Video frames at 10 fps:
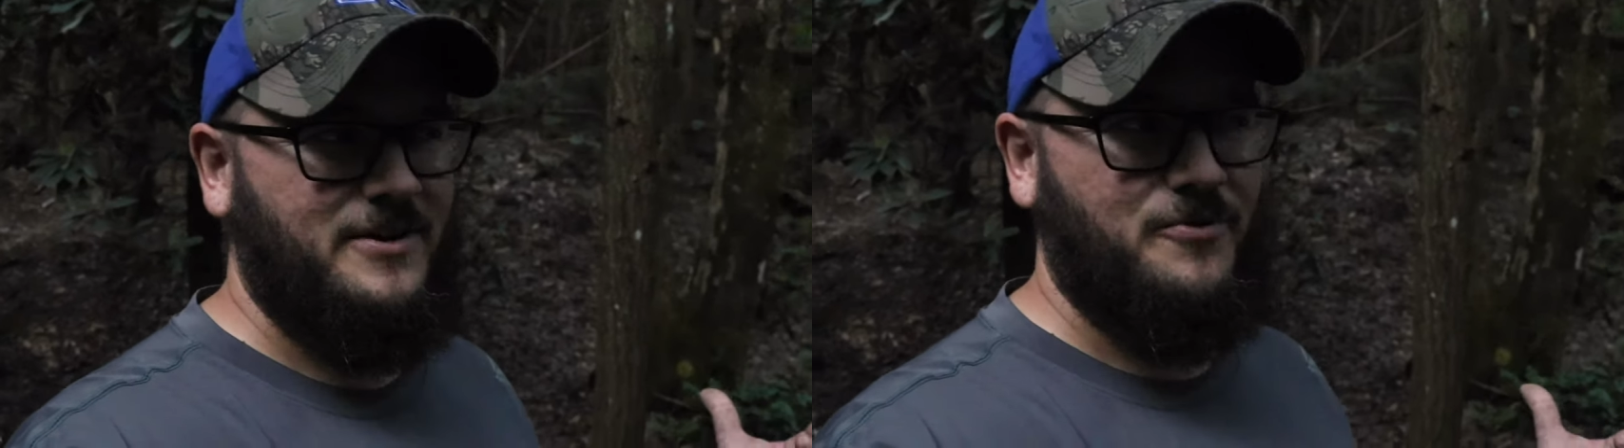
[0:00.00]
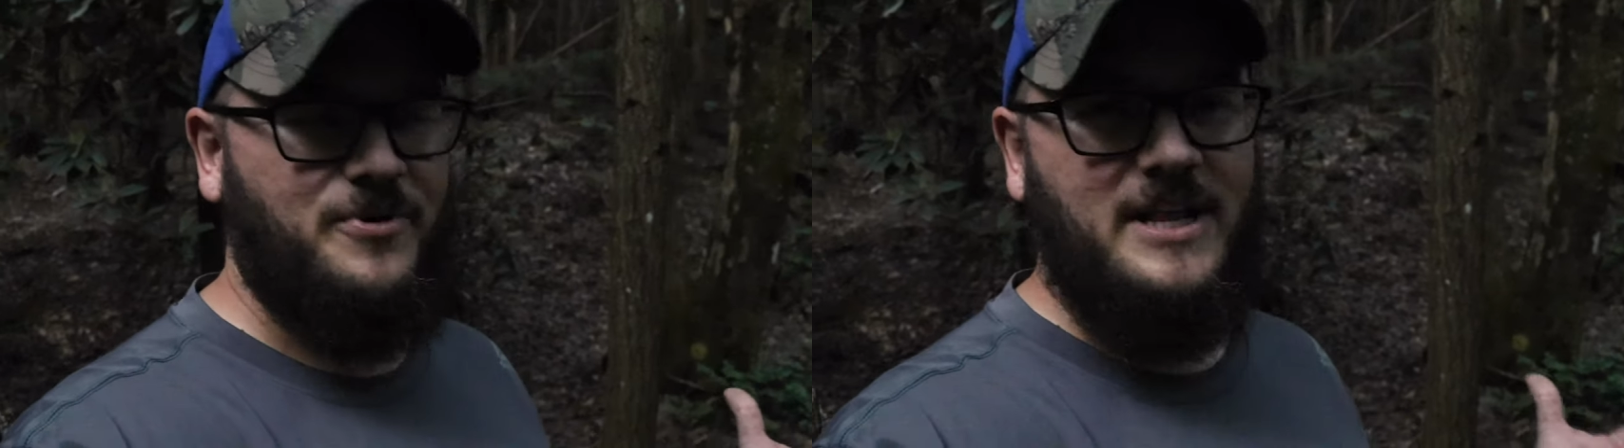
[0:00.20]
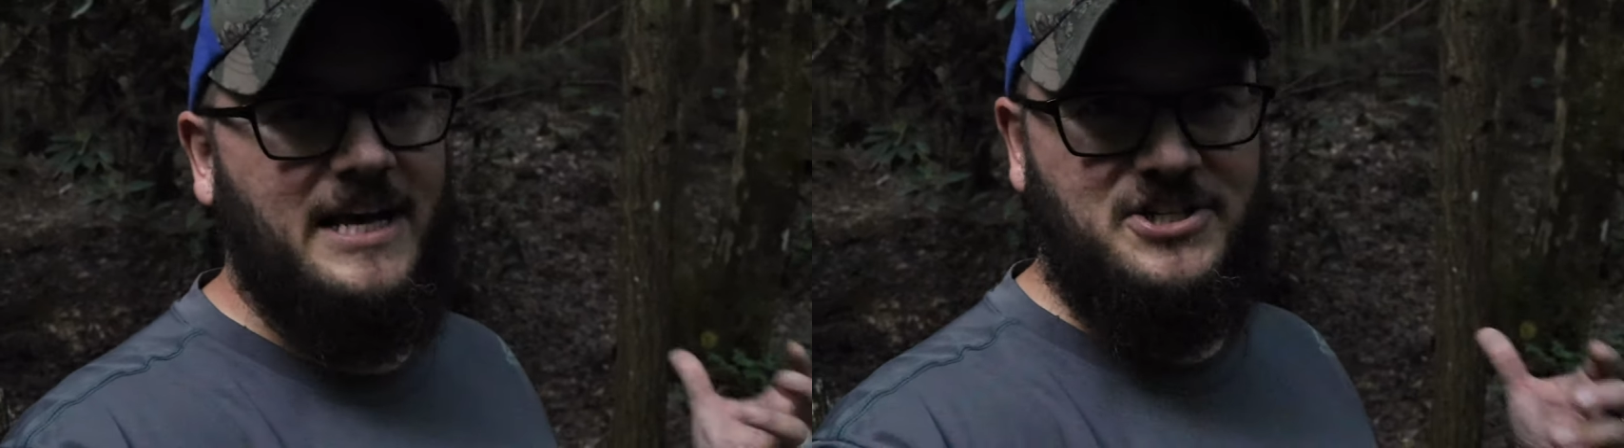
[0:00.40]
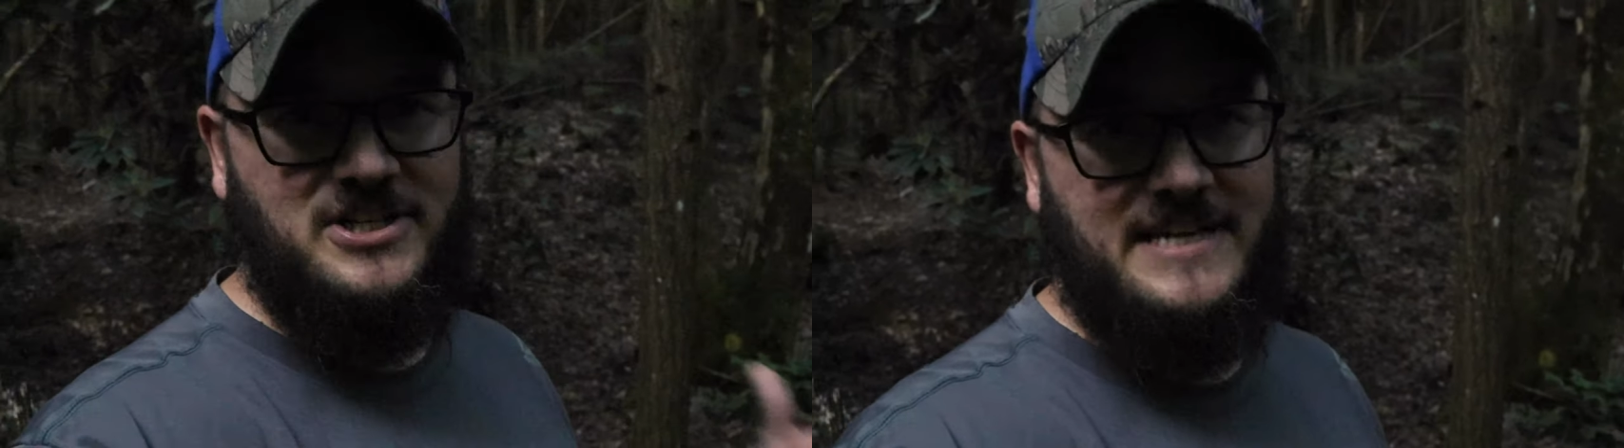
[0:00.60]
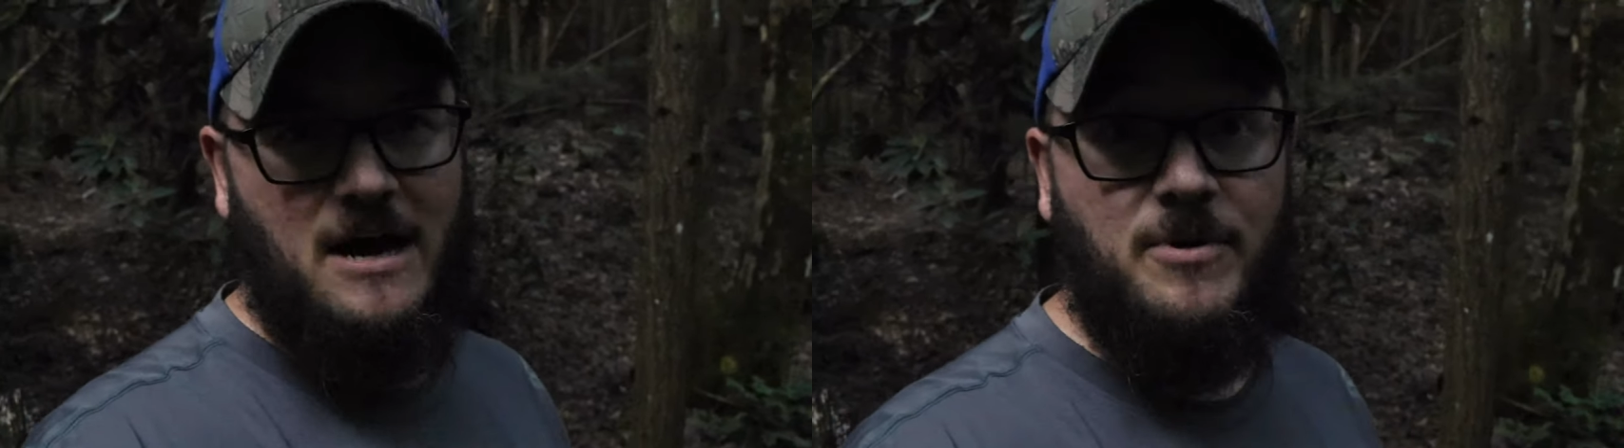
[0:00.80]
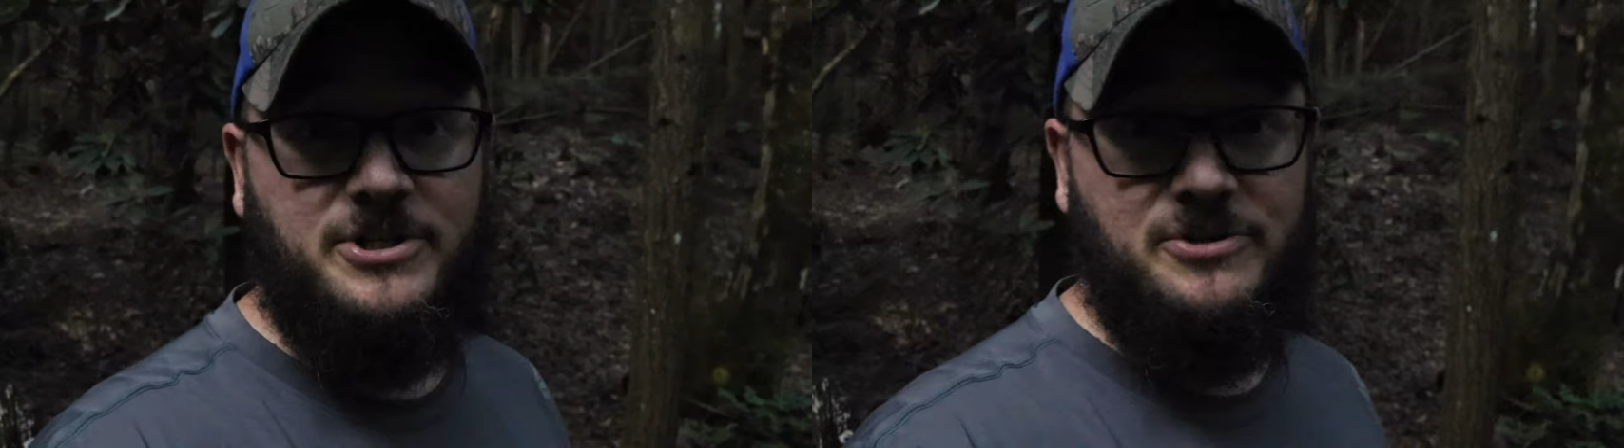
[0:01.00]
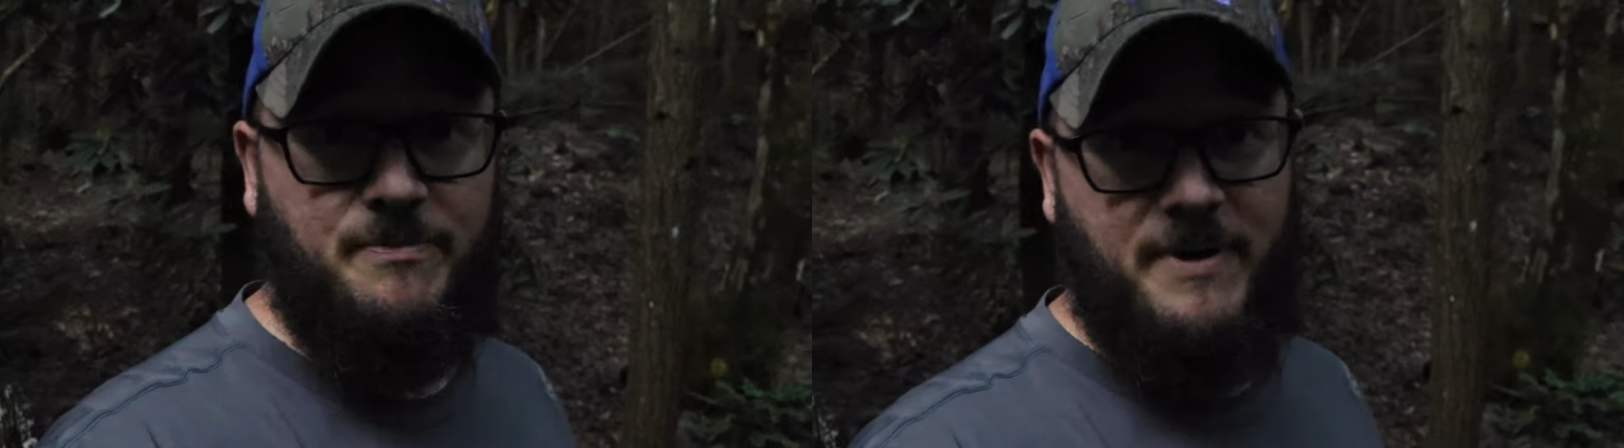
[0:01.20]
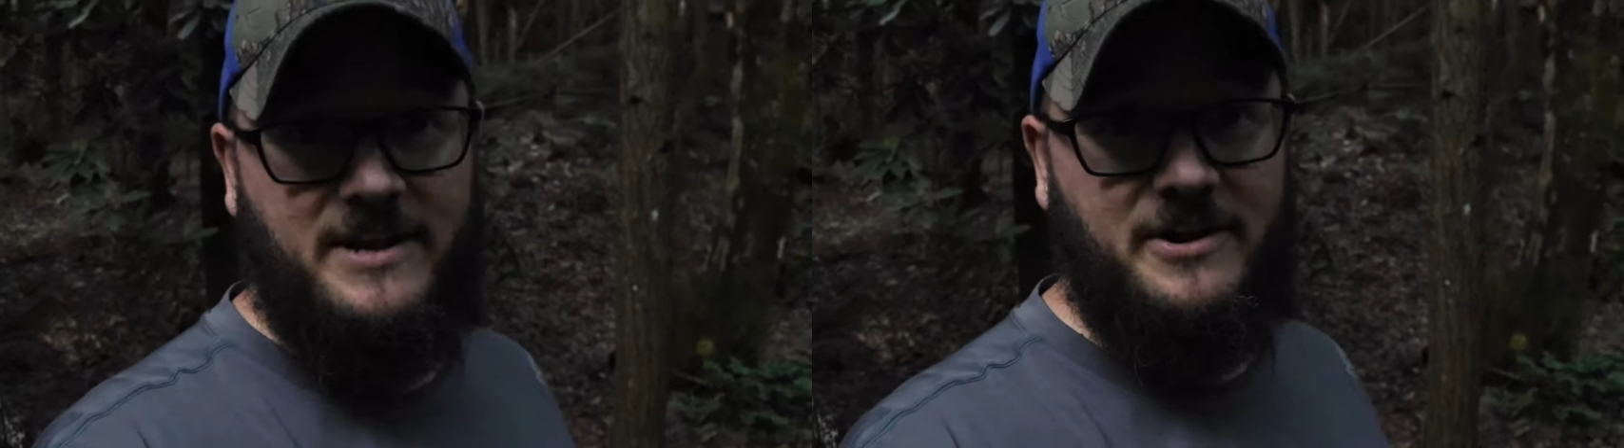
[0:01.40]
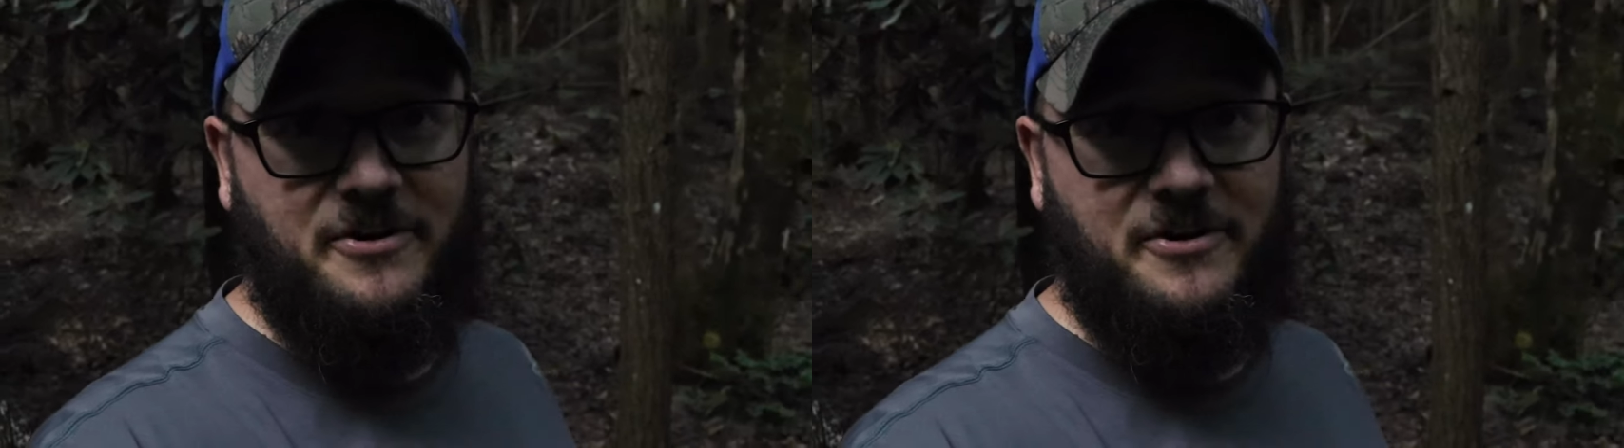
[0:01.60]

realize just how much you depend on